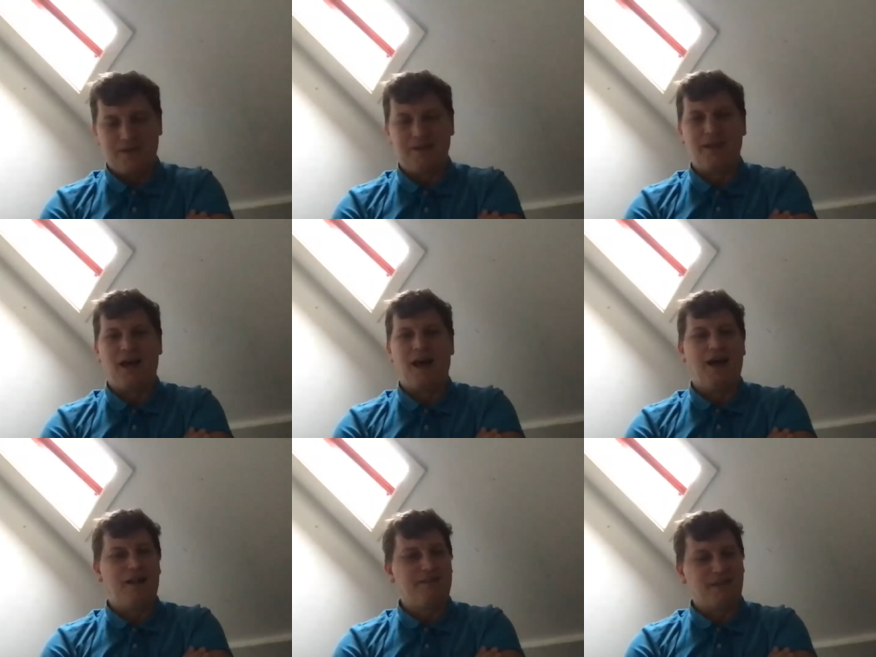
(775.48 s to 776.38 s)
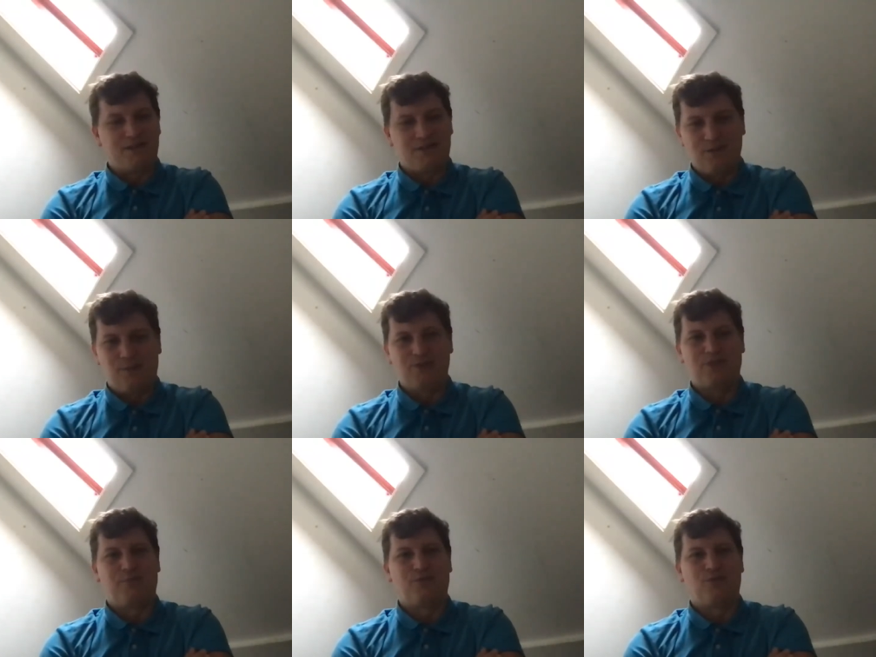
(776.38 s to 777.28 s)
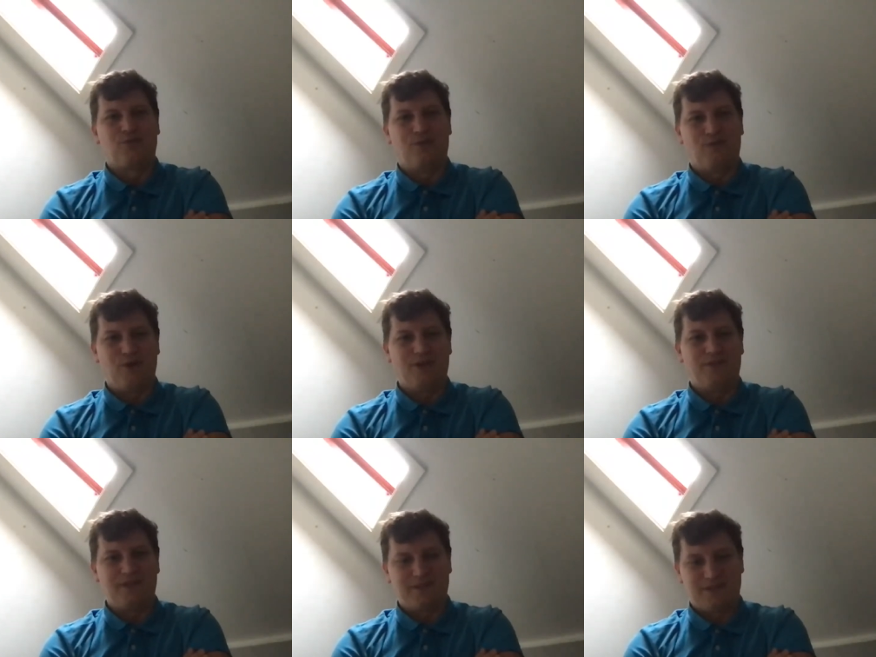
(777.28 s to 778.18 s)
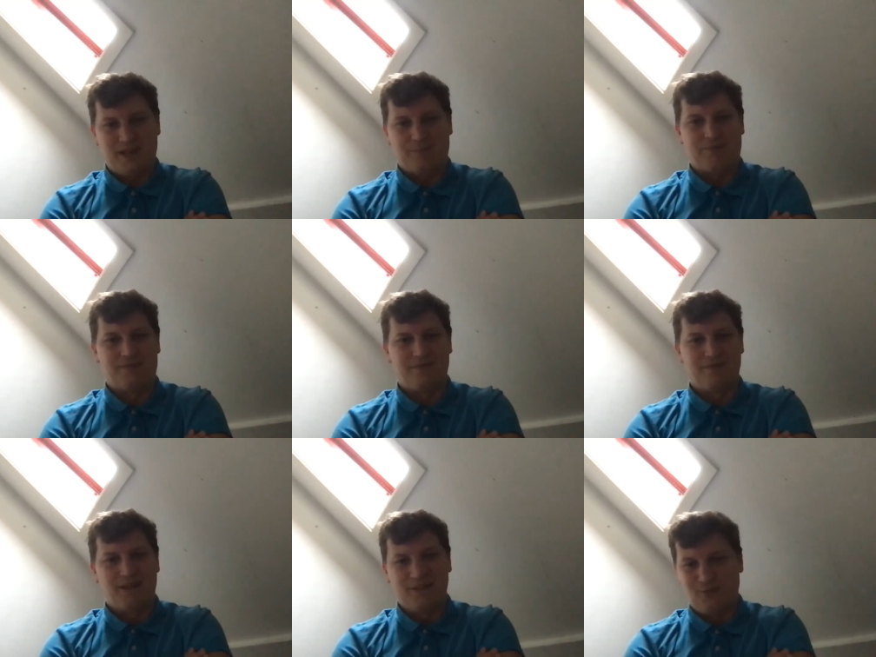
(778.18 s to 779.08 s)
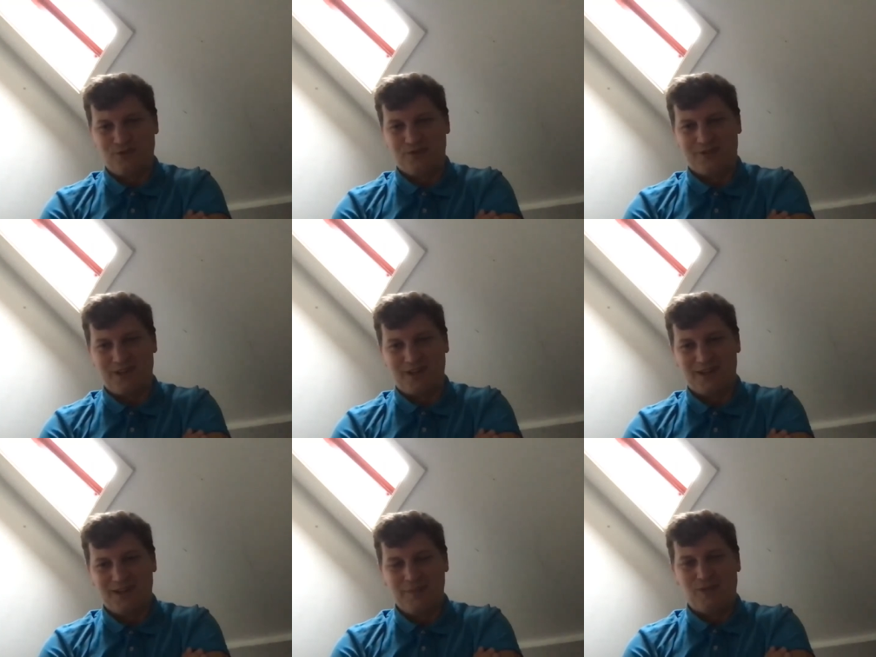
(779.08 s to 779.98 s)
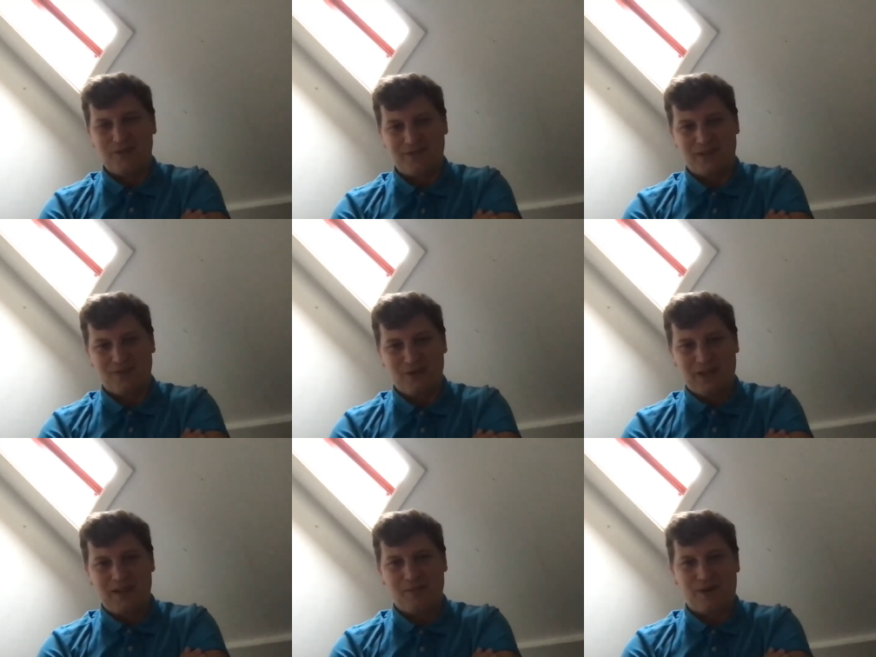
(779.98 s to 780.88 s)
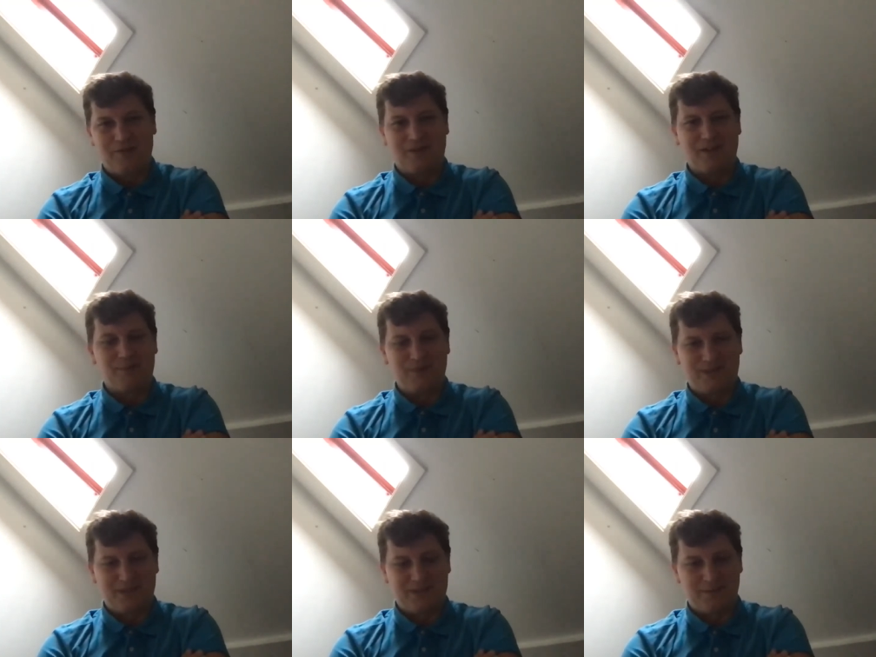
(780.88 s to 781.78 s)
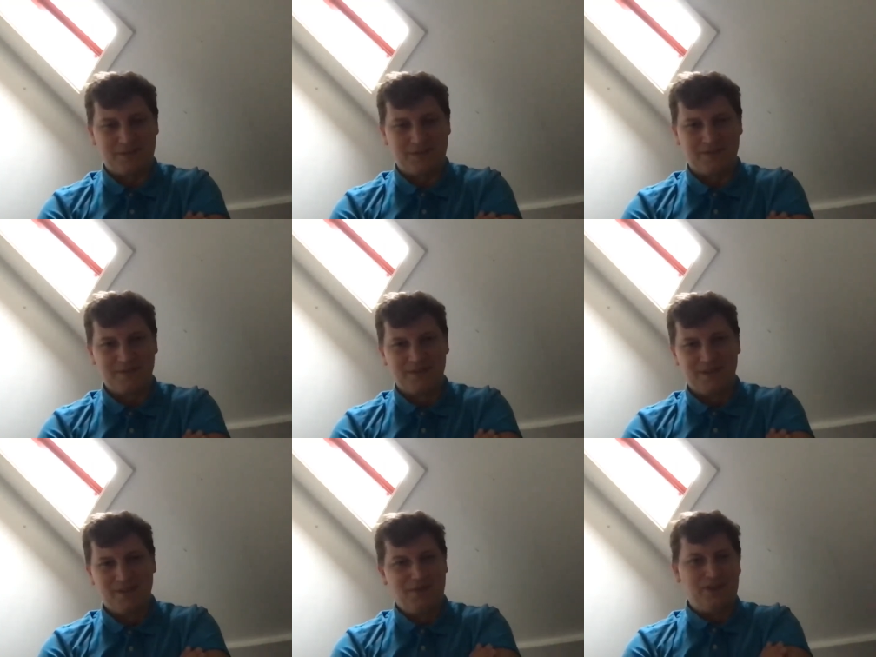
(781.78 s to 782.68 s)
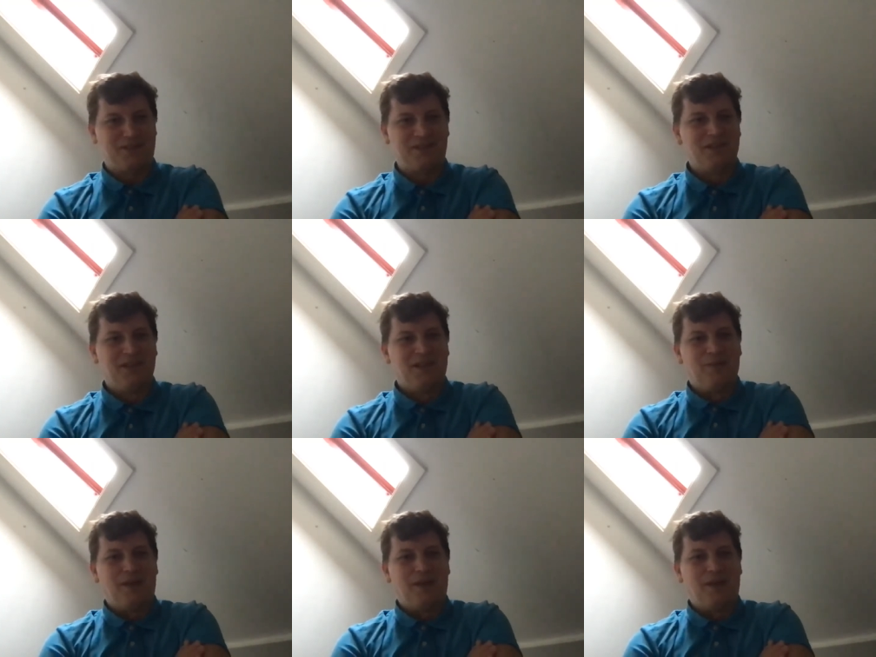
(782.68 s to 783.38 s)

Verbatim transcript: yeah and it's not possible to avoid this step unfortunately hmm. because we are talking about nlp systems which is by